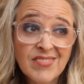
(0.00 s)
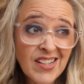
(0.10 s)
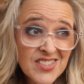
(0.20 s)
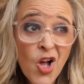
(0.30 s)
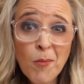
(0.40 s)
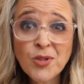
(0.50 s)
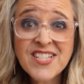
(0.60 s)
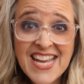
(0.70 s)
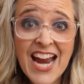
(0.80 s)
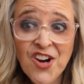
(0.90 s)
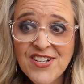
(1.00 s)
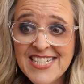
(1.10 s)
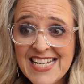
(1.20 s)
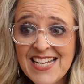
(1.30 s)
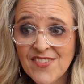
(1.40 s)
It's almost
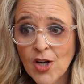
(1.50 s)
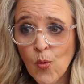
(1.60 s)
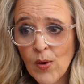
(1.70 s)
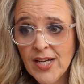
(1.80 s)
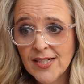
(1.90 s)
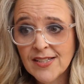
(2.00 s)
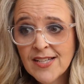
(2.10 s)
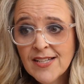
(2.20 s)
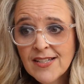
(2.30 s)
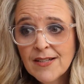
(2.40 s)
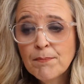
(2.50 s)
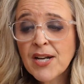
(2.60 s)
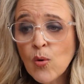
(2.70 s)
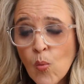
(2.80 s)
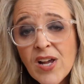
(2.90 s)
guaranteed that it will, but
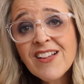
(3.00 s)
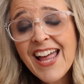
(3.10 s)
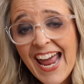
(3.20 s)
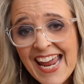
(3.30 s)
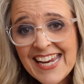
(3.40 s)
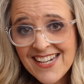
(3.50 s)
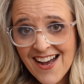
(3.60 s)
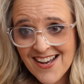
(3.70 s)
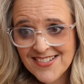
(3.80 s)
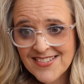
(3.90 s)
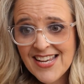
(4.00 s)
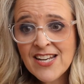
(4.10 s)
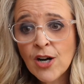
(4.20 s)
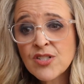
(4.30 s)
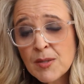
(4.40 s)
it will aid us
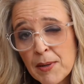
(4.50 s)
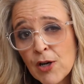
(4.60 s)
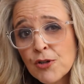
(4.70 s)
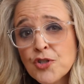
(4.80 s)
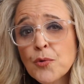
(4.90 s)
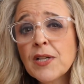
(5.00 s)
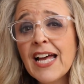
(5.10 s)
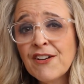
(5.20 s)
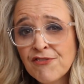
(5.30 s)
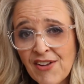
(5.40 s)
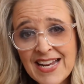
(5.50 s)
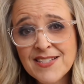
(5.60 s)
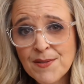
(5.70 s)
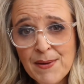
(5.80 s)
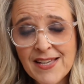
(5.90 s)
in our spiritual
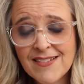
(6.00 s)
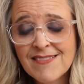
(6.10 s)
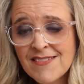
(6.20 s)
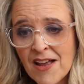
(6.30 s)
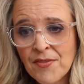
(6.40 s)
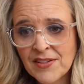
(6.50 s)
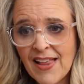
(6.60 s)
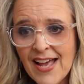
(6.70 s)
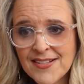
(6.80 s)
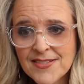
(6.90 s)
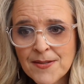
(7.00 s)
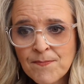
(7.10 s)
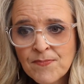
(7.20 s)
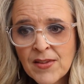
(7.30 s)
advancement nonetheless.